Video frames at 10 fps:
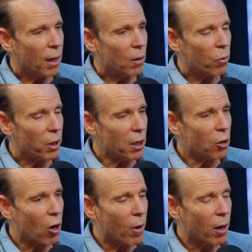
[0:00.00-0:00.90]
And when we
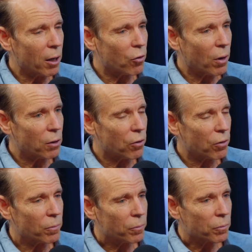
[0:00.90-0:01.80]
eat
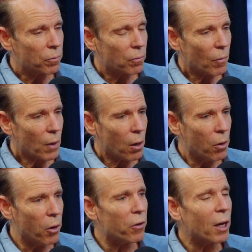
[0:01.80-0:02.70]
carbohydrates,
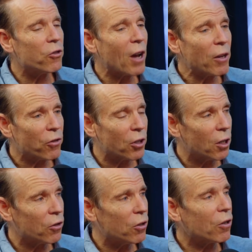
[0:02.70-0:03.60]
their
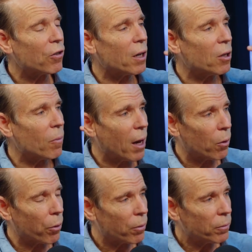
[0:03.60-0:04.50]
digestion is initiated in the
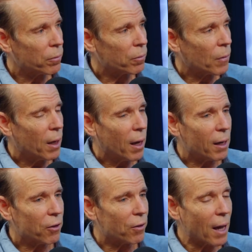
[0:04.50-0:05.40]
mouth.
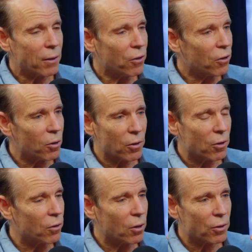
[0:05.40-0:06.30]
And it's not this the
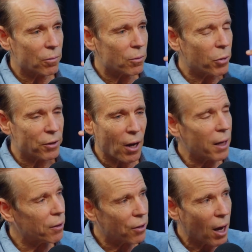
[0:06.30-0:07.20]
the, the
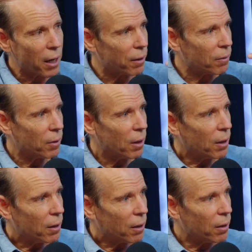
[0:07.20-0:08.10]
ptyalin
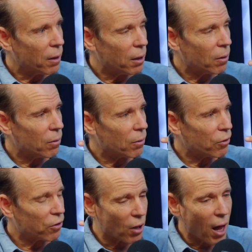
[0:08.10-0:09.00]
in the
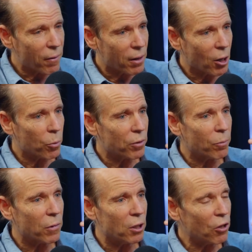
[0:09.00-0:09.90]
saliva that helps
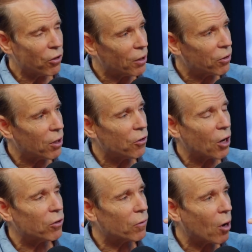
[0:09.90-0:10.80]
that initiates the
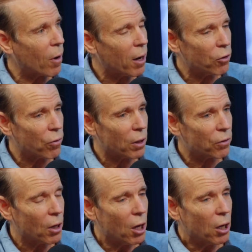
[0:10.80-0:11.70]
digestion of carbohydrates.